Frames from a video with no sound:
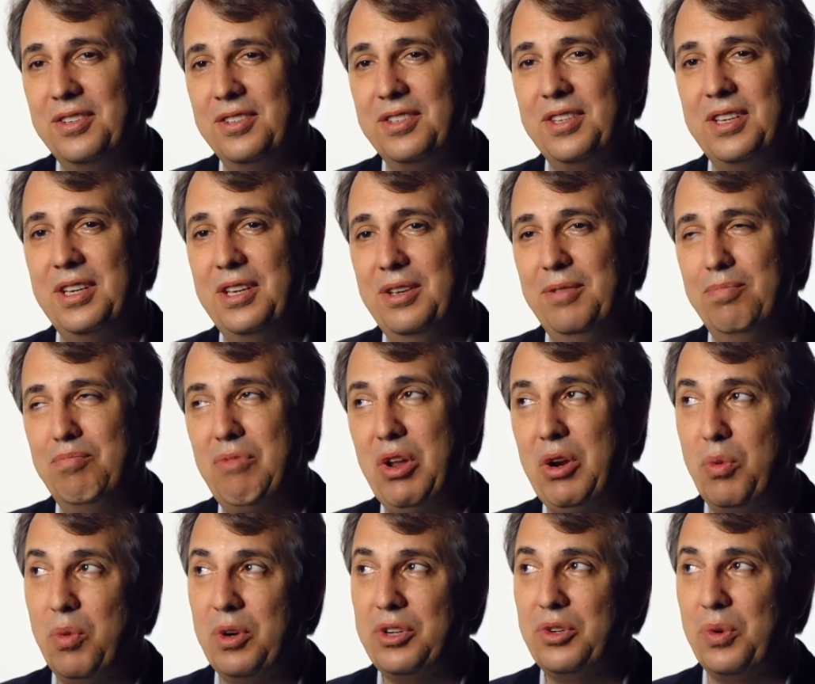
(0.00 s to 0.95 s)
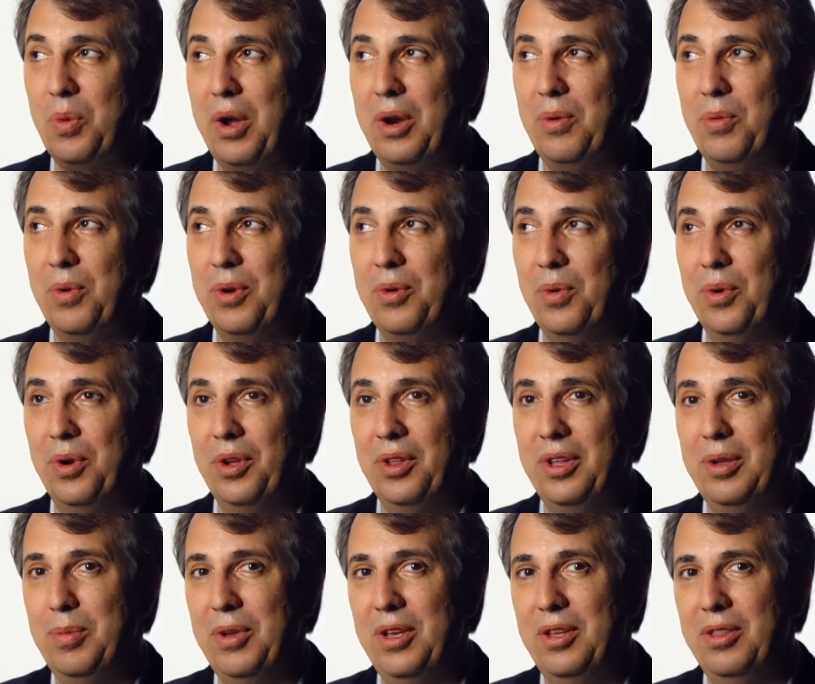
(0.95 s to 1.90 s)
to see, which one would
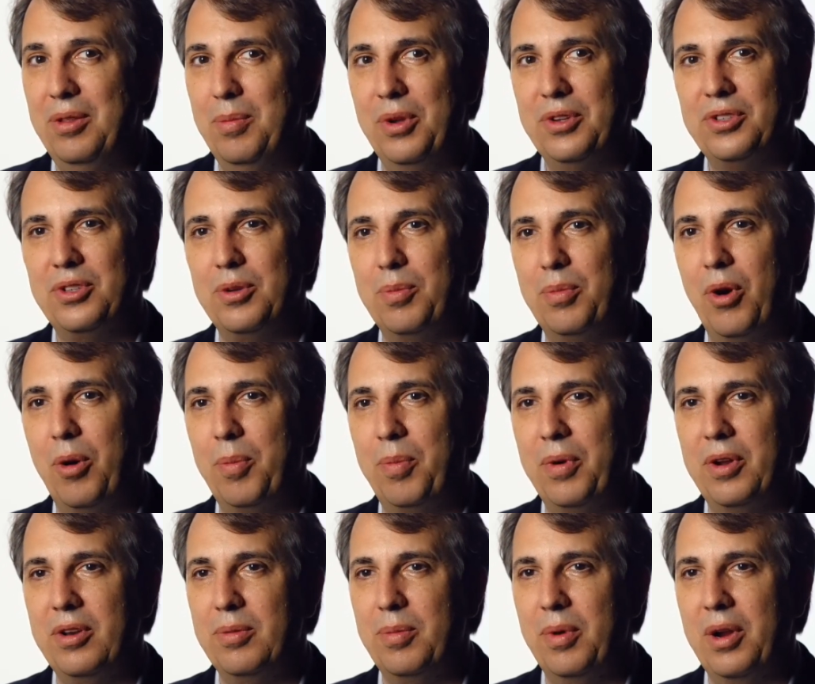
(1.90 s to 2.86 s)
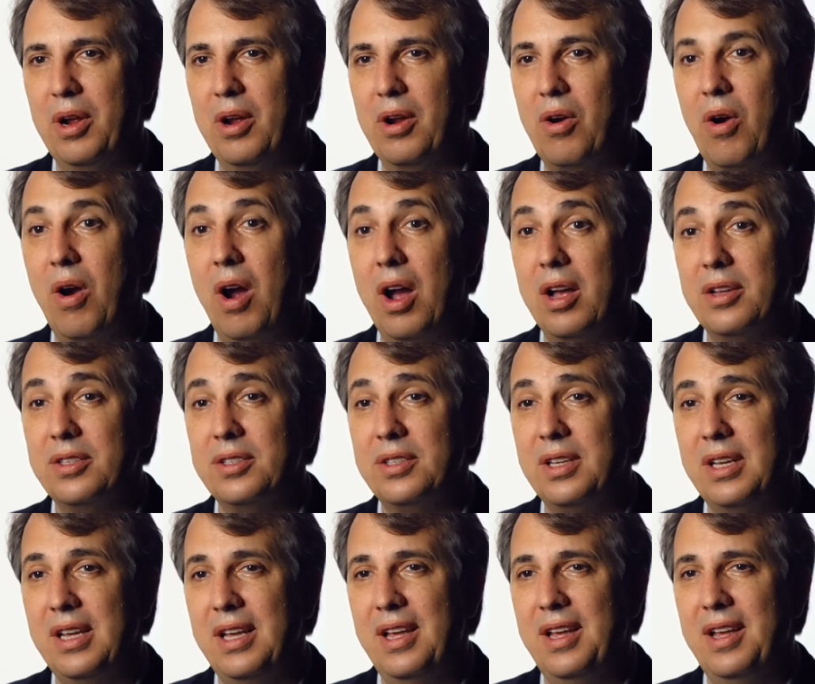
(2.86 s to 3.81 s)
really be the most appropriate to bring across.